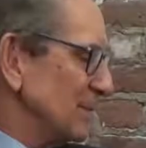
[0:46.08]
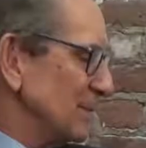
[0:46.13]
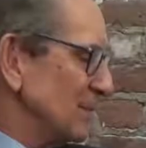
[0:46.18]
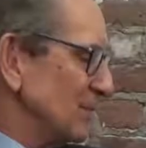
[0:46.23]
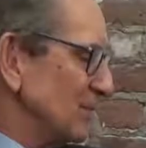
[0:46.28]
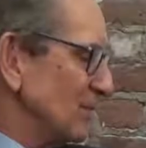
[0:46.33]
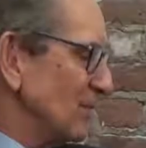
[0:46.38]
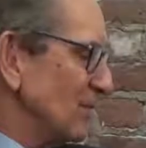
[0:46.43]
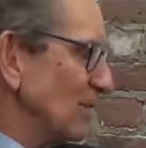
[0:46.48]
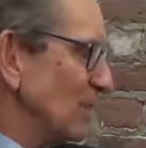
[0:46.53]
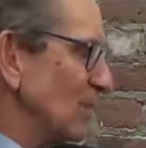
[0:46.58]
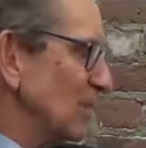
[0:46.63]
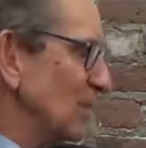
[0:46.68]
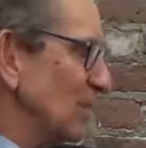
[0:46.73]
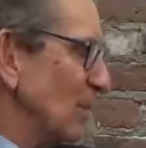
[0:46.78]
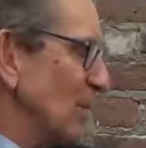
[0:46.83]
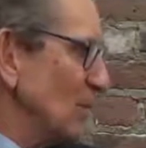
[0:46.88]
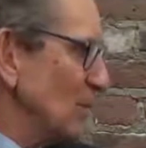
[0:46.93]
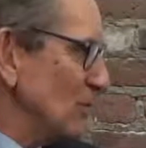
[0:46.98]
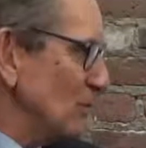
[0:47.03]
so
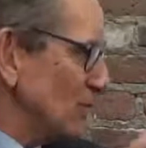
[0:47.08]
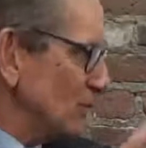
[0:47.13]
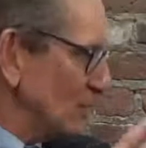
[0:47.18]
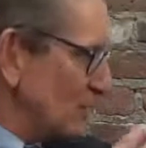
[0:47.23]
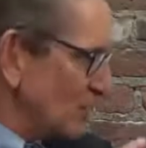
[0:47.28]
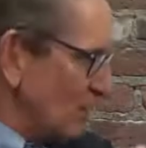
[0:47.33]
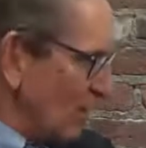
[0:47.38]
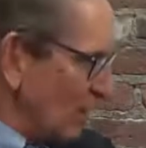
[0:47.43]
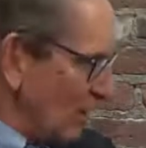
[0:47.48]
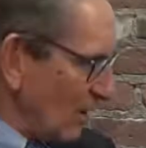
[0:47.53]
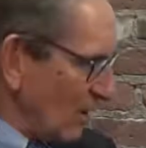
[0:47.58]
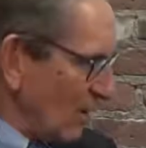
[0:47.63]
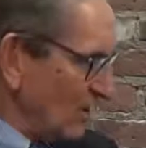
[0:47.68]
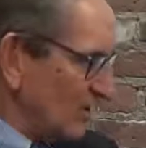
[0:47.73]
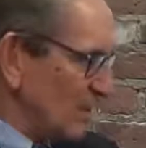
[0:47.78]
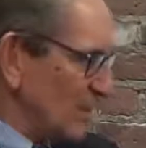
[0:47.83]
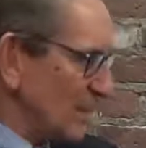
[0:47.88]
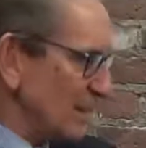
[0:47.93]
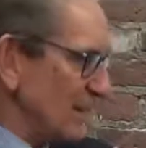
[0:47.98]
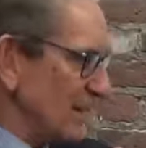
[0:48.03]
all
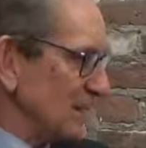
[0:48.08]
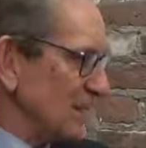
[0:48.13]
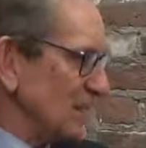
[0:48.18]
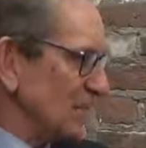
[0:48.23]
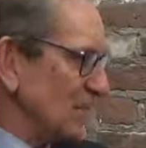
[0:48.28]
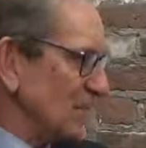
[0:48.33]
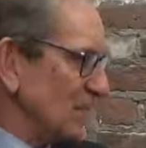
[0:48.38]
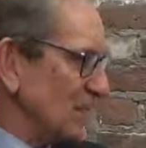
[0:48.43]
of my